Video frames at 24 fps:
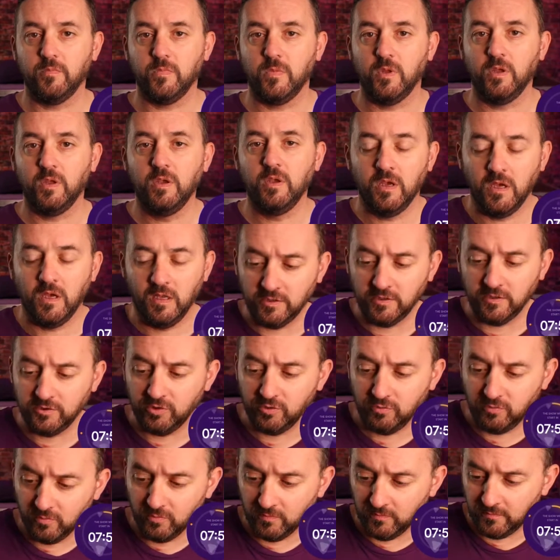And as
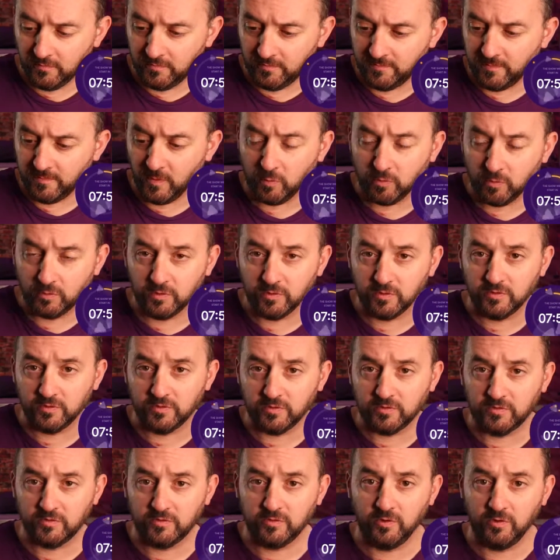you
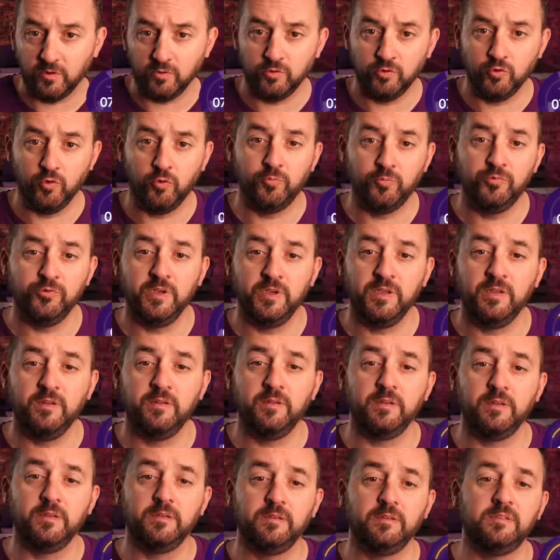focus on your
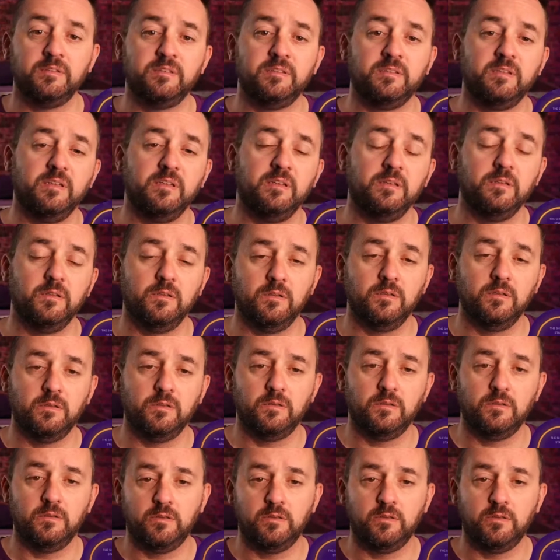breathing still,